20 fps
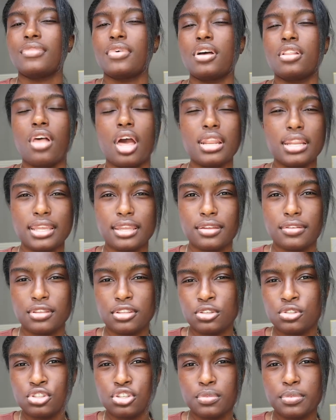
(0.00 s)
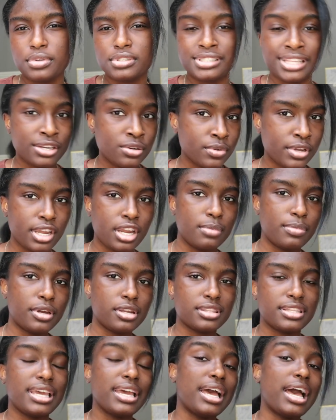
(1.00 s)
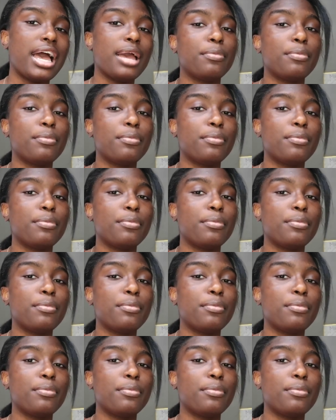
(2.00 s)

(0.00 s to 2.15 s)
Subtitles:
A lot of YouTubers, they don't care about that.